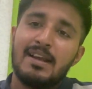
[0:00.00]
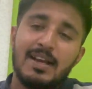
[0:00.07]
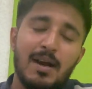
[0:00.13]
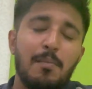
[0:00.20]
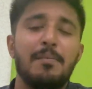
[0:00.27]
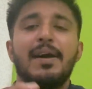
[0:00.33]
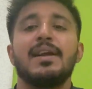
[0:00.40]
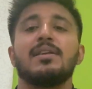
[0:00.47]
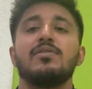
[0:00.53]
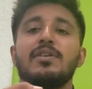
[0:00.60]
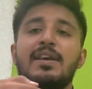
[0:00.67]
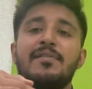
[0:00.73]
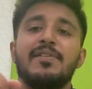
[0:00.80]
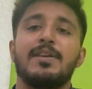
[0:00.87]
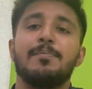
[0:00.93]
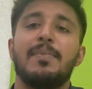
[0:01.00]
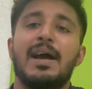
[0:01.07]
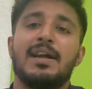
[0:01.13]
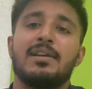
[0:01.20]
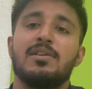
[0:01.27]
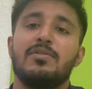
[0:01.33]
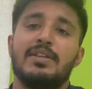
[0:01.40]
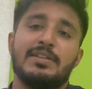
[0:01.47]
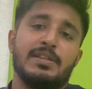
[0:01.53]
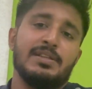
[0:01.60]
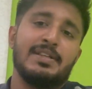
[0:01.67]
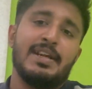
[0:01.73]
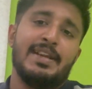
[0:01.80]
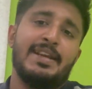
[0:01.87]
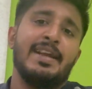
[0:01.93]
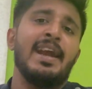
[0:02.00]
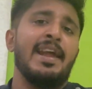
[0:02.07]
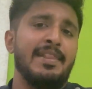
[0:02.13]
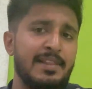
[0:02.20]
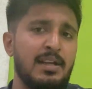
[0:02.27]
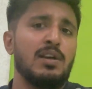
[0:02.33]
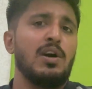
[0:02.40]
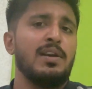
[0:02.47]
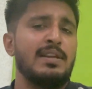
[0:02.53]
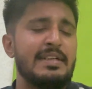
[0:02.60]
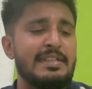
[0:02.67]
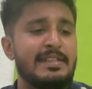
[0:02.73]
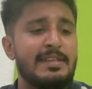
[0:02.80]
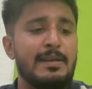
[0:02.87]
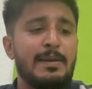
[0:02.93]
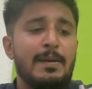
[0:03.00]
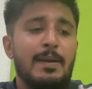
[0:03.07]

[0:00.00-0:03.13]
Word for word: come back to give it back to the society and the college.